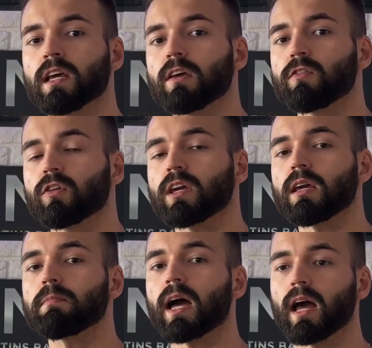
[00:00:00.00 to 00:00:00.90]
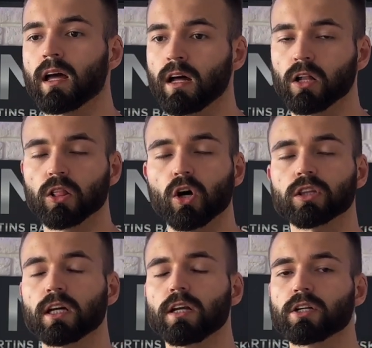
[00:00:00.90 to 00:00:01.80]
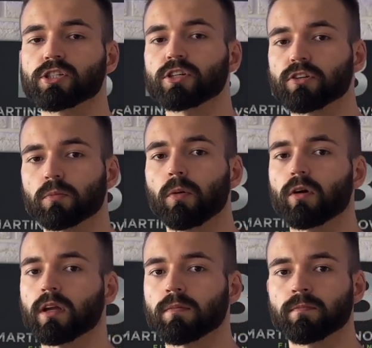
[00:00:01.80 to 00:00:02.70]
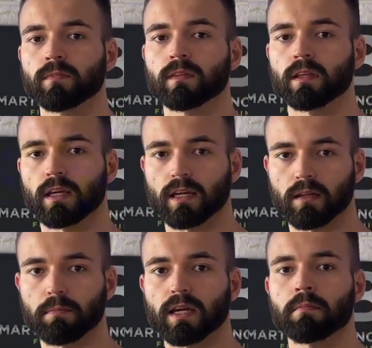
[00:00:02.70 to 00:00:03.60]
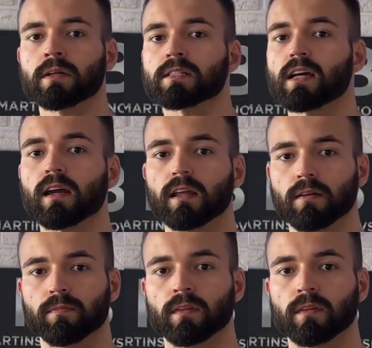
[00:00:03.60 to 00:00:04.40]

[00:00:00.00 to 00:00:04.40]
if you keep that locked energy in your body, it can become anxiety.